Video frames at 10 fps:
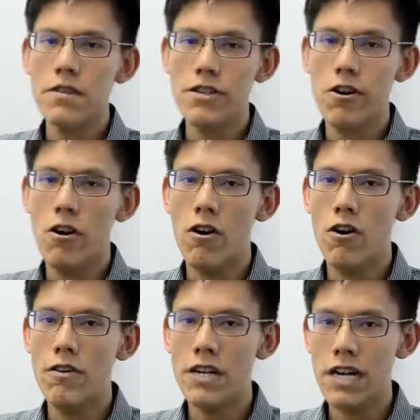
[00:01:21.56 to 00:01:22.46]

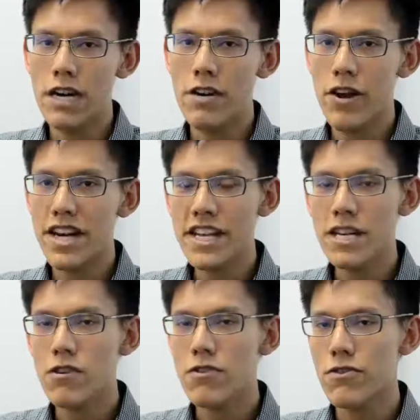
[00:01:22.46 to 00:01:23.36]
you're
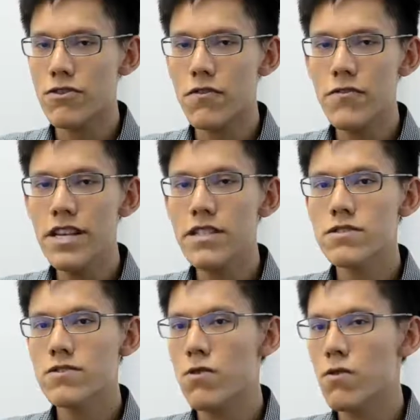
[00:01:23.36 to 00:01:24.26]
running a lot on your feet,
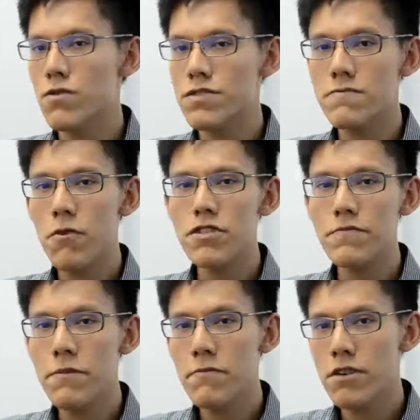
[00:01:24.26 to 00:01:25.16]
so
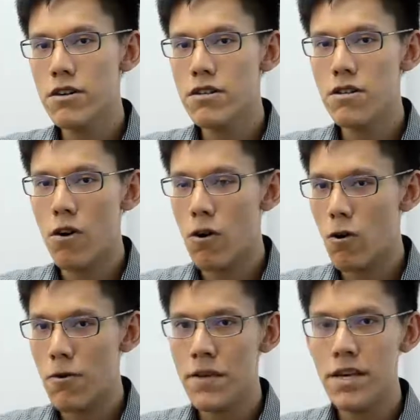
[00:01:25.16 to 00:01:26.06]
sports people,
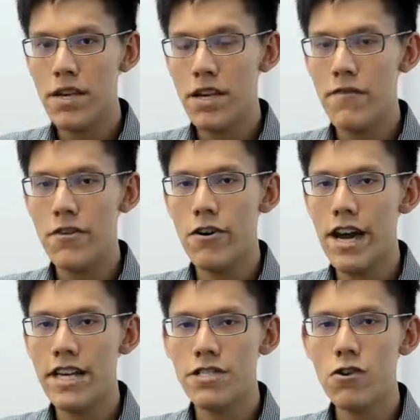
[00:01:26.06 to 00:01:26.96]
or if
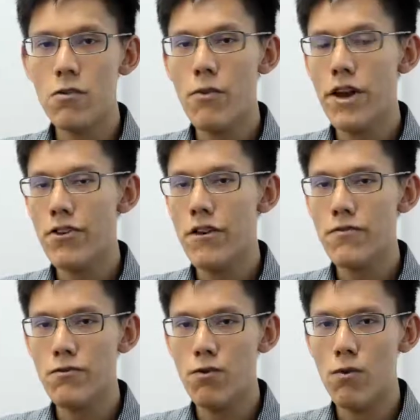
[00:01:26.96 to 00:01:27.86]
you're at a job where you
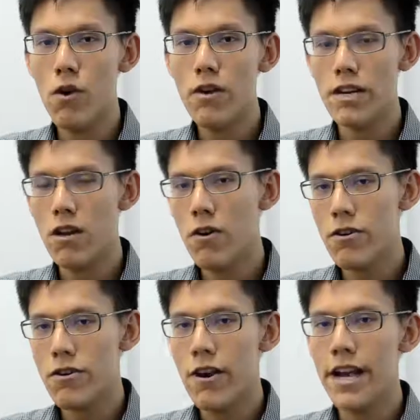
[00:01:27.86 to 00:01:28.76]
have to walk a
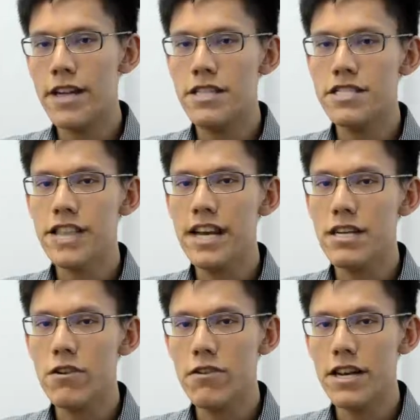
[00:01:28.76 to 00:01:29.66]
lot and
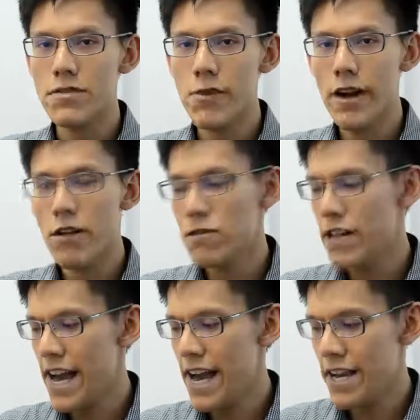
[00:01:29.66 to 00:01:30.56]
stand a lot as
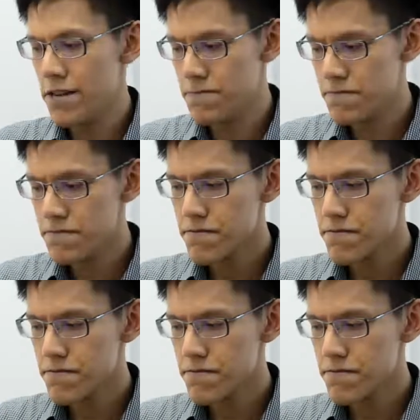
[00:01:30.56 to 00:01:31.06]
well. And